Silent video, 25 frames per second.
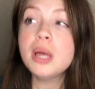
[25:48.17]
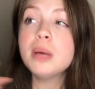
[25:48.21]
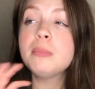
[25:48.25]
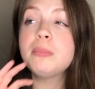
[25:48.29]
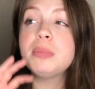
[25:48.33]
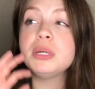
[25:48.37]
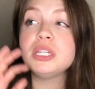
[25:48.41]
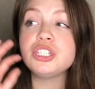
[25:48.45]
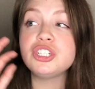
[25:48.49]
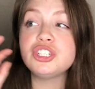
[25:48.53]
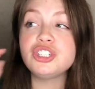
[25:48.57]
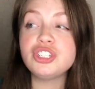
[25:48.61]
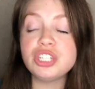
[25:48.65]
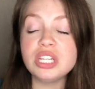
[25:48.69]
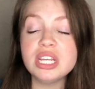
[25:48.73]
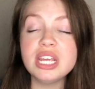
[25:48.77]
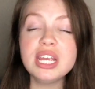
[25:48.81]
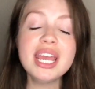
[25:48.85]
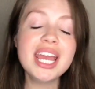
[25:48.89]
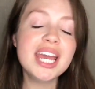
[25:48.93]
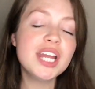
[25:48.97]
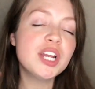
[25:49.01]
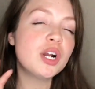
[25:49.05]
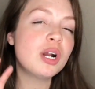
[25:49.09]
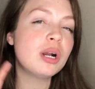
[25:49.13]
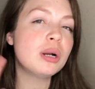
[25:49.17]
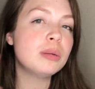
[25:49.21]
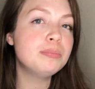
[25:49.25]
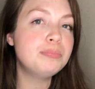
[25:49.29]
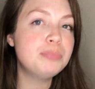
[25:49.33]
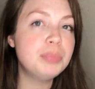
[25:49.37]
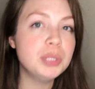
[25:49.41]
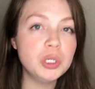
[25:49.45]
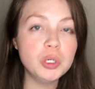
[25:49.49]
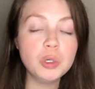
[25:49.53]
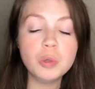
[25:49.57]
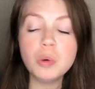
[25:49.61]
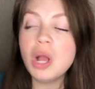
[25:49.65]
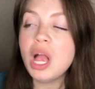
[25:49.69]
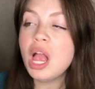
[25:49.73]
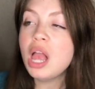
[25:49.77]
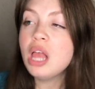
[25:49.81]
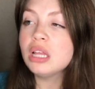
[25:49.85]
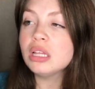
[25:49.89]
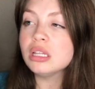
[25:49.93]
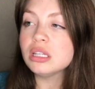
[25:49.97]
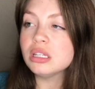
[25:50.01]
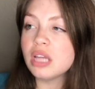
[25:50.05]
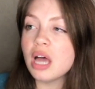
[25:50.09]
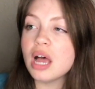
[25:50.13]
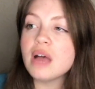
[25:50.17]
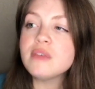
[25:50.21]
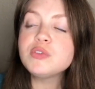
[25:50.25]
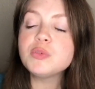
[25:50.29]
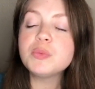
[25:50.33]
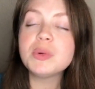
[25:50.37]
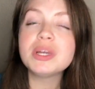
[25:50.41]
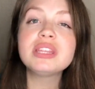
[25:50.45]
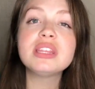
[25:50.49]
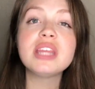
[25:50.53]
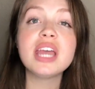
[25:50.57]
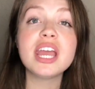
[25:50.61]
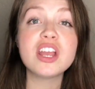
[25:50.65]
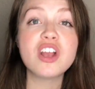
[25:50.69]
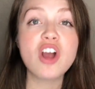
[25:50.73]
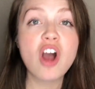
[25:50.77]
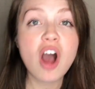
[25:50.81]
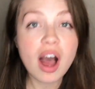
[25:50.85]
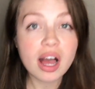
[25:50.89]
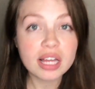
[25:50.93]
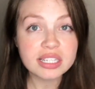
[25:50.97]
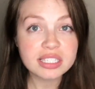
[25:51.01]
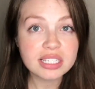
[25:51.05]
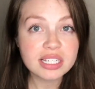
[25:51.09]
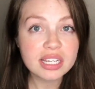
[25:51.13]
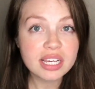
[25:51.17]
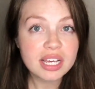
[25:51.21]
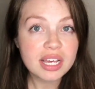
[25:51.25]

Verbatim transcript: but she and her boo loved what they got.